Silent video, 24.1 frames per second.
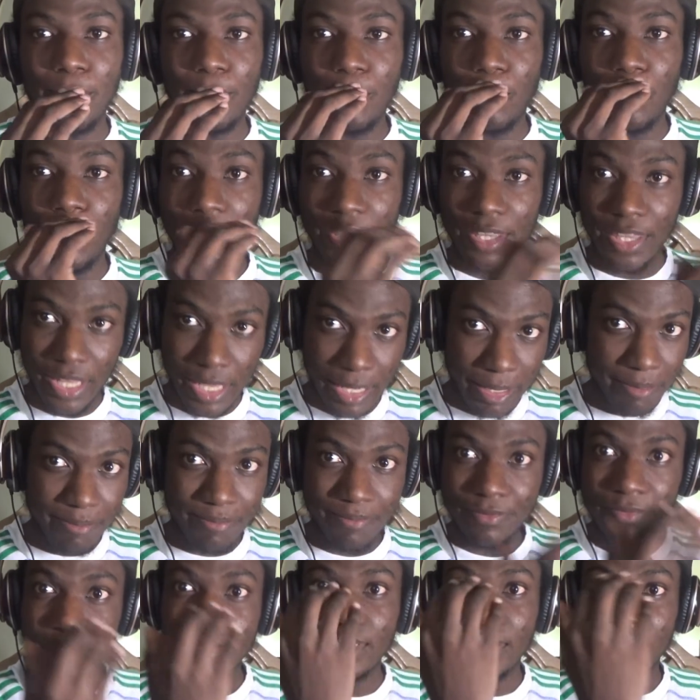with them,
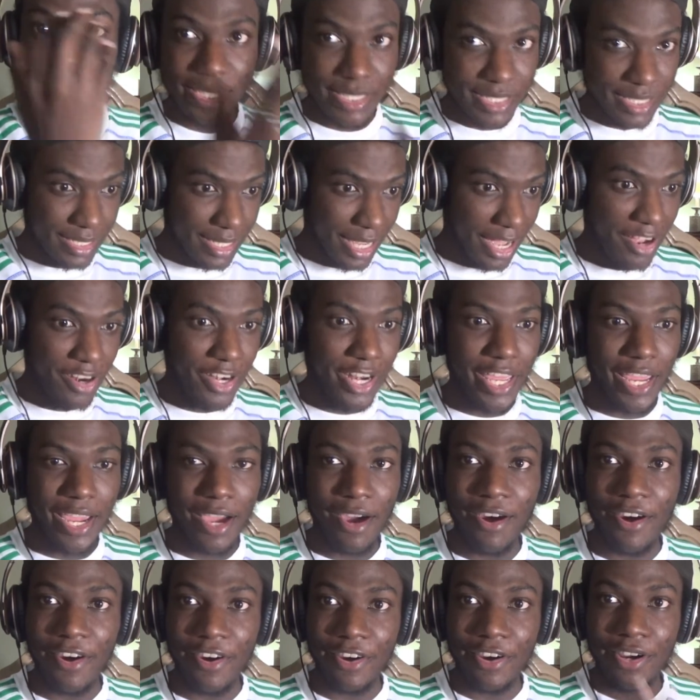this is how they
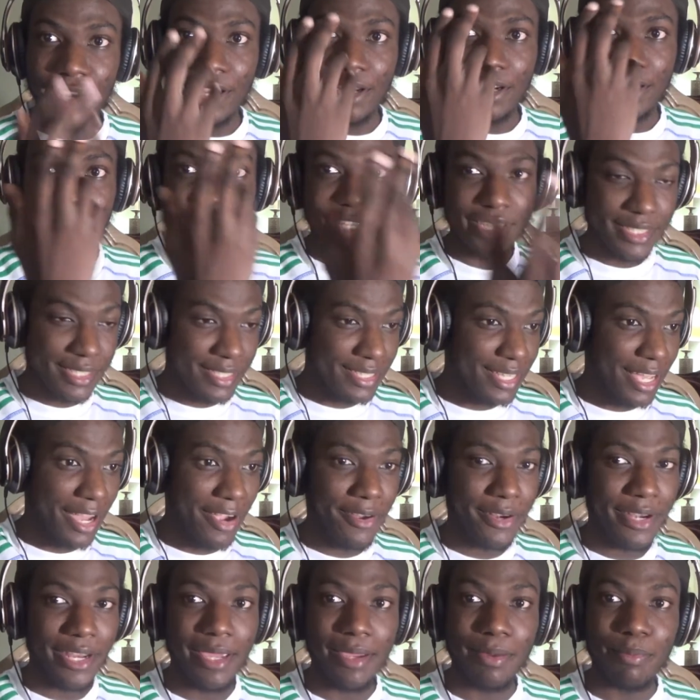are. This is
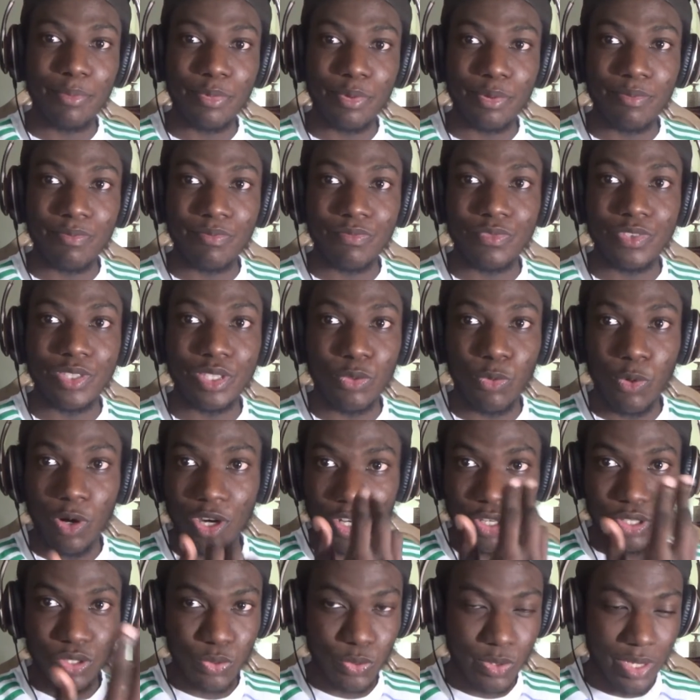how they
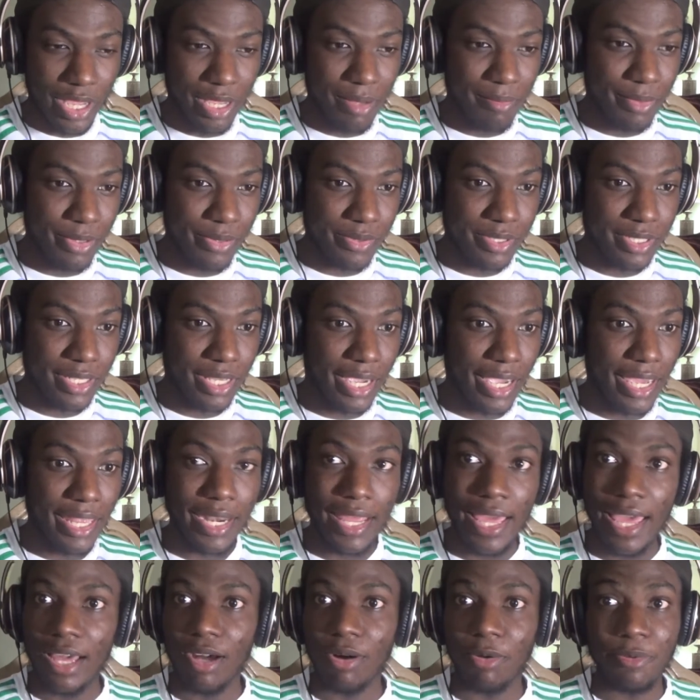want to do their music. And
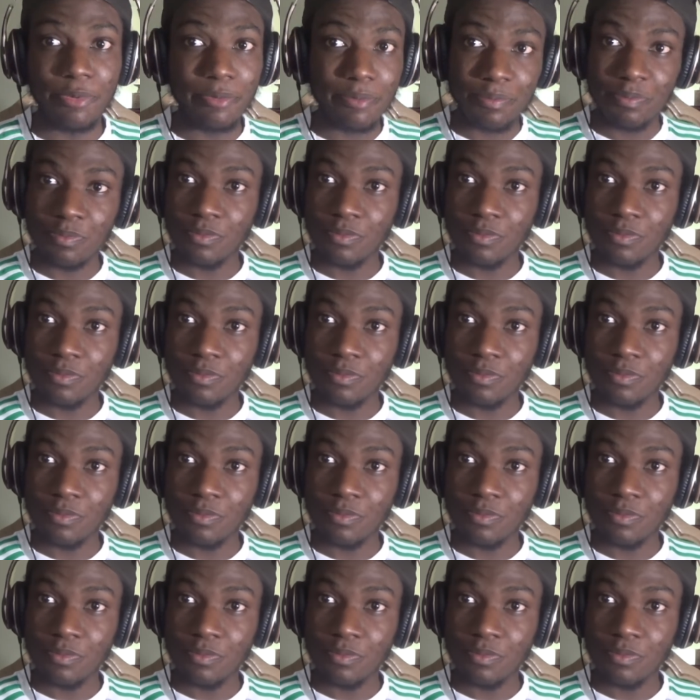hell,